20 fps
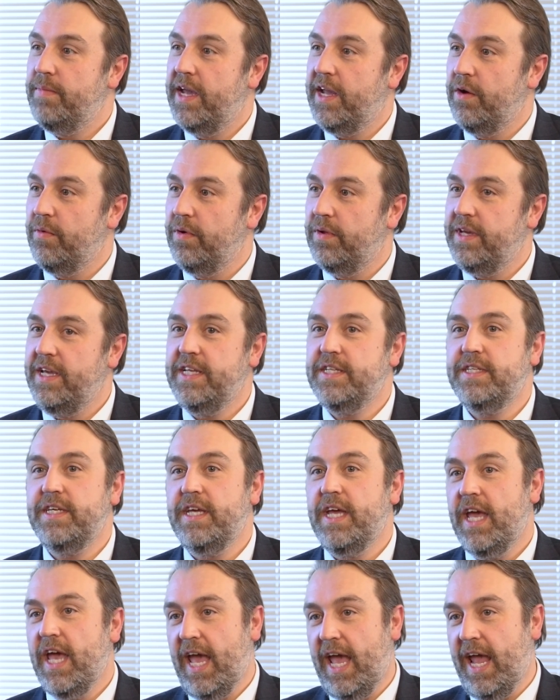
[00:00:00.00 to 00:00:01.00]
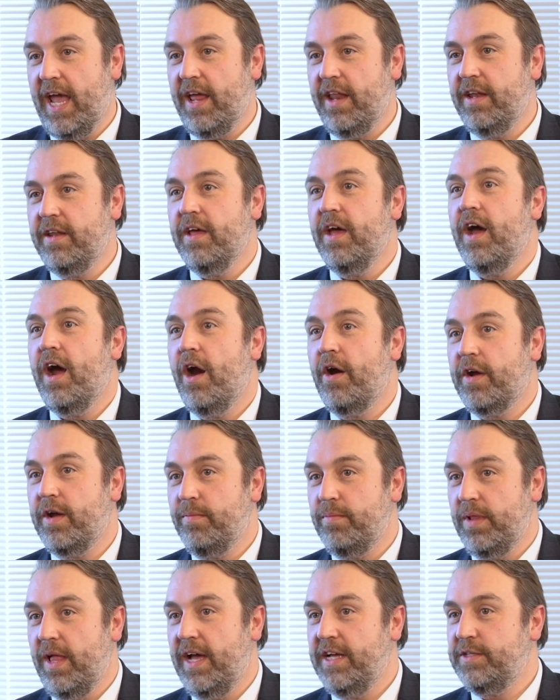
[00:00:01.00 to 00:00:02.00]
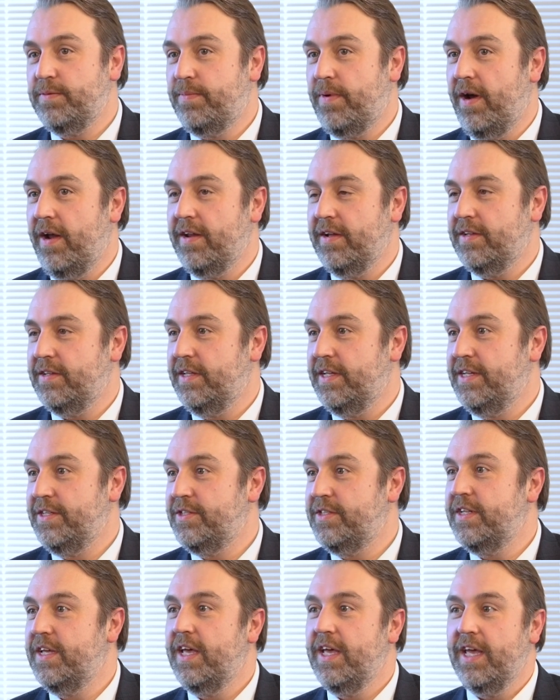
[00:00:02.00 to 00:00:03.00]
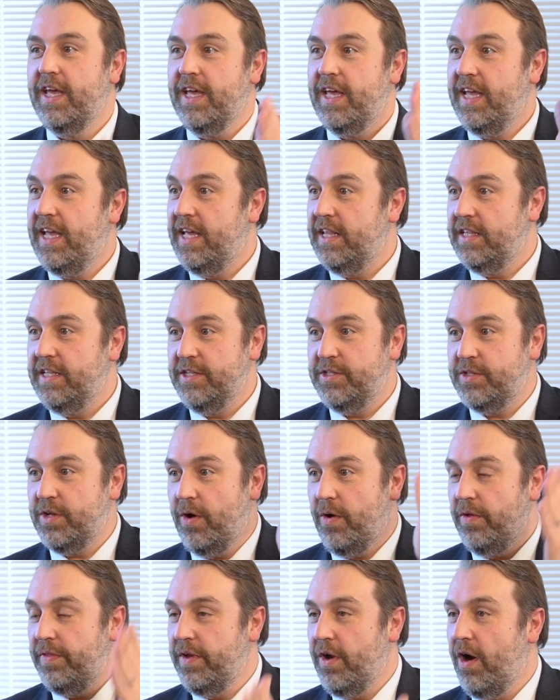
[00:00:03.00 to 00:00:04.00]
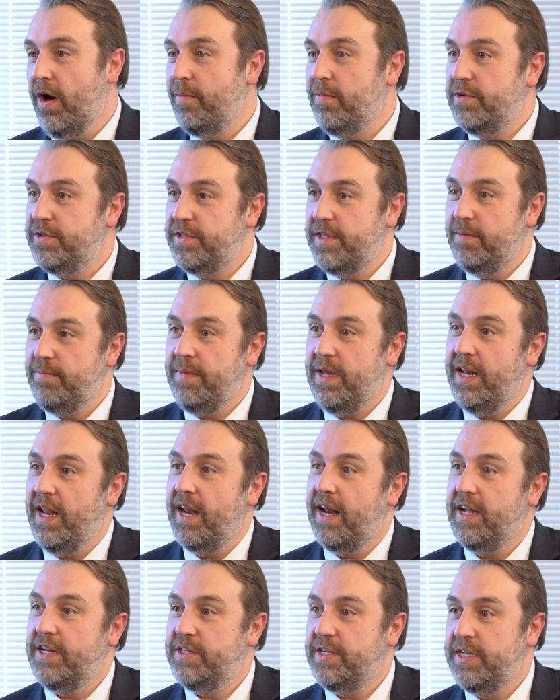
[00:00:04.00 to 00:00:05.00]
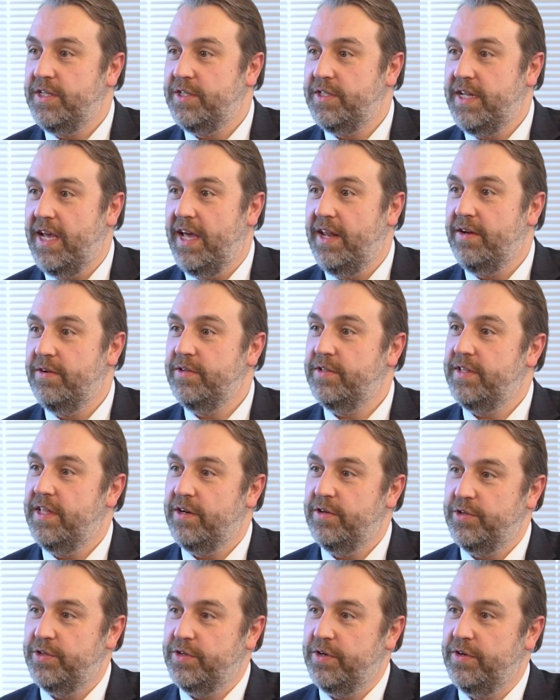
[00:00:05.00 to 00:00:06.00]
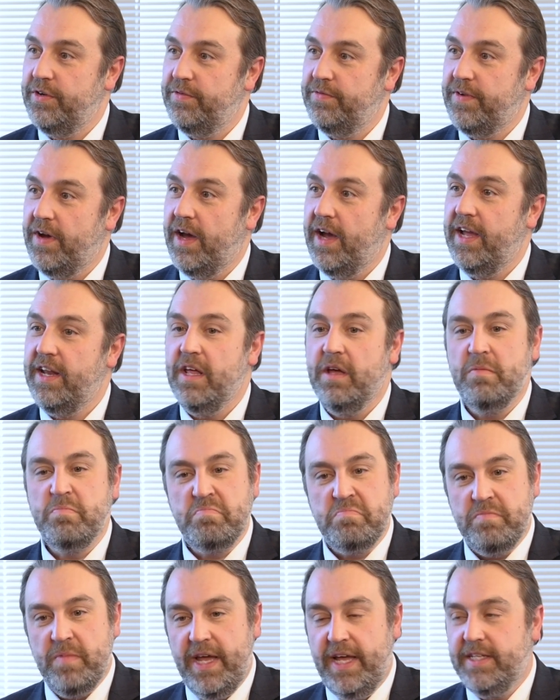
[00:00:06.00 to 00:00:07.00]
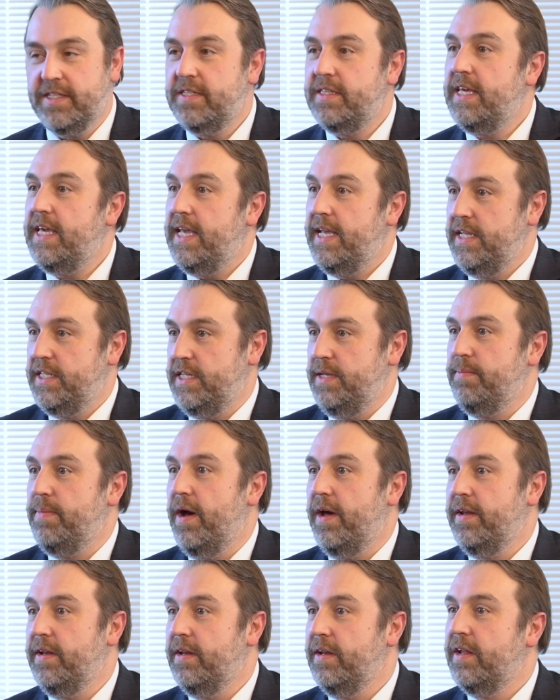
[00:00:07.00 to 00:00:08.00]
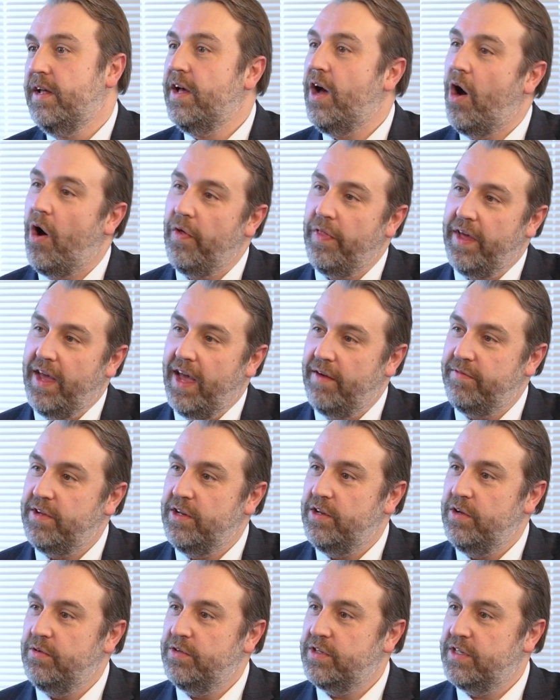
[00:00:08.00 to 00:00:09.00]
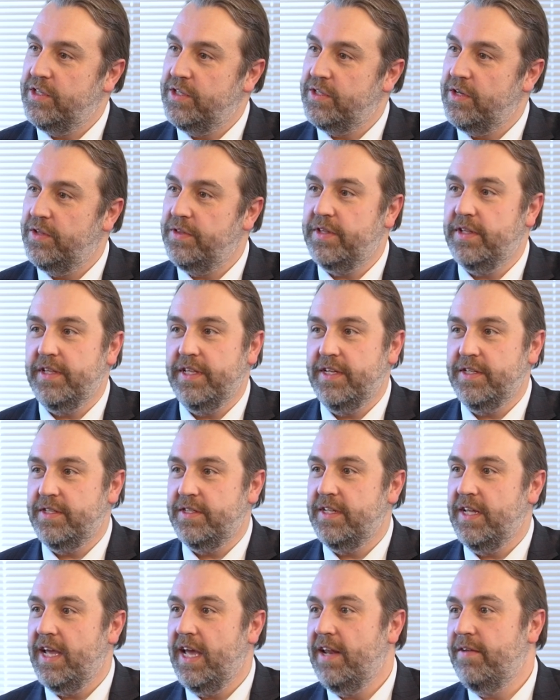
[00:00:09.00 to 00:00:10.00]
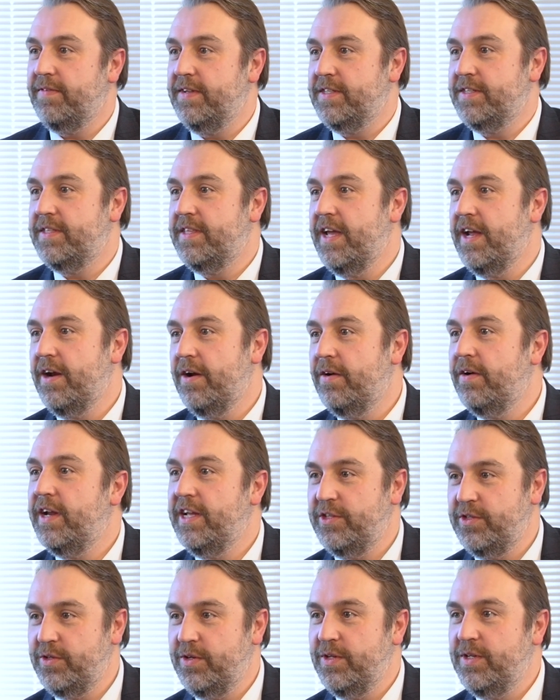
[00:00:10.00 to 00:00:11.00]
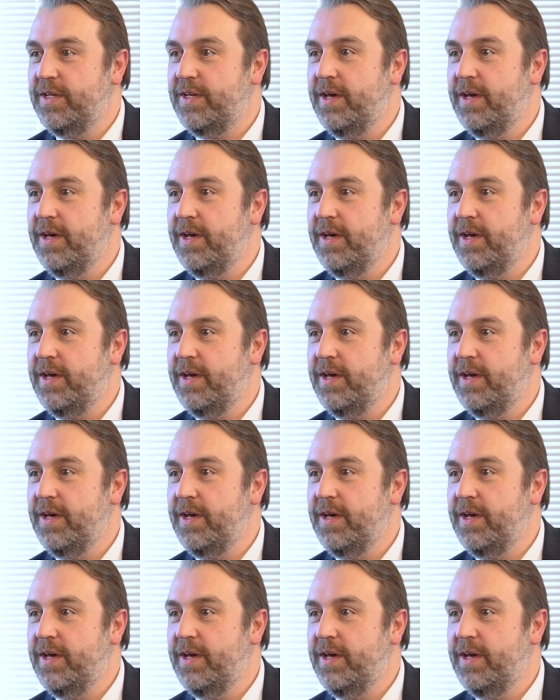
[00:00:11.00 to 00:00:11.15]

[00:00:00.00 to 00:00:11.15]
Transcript: Make it real easy. And our compliance product list all the armors that meet NIJ standards that are certified. It's the easy button. All they have to do is consult the list, and if it's there, it's good to